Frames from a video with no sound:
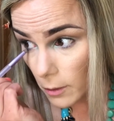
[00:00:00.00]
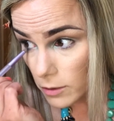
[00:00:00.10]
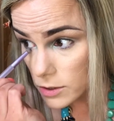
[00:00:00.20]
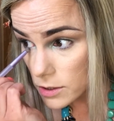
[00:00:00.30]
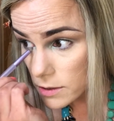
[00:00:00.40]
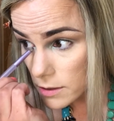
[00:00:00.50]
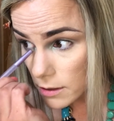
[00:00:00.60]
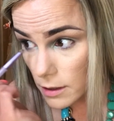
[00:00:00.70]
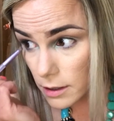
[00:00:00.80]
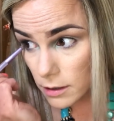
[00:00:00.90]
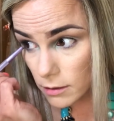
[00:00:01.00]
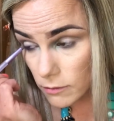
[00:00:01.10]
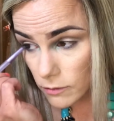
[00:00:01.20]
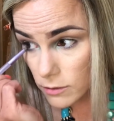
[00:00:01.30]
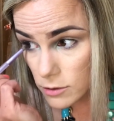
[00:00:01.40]
just to kind of
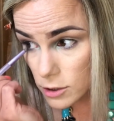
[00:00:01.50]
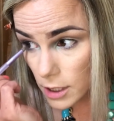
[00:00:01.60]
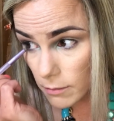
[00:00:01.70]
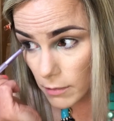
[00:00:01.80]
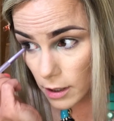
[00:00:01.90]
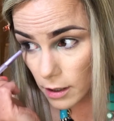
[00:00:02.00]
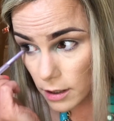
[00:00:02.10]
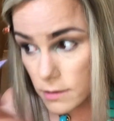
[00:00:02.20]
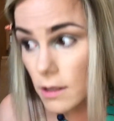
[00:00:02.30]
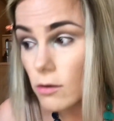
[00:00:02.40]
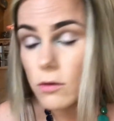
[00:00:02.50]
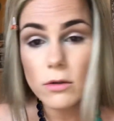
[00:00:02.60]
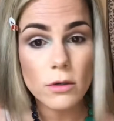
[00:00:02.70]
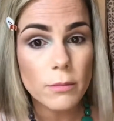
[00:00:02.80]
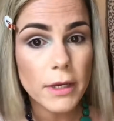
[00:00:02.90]
shape my eyes out a
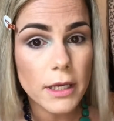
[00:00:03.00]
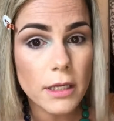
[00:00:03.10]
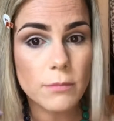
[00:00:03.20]
little bit.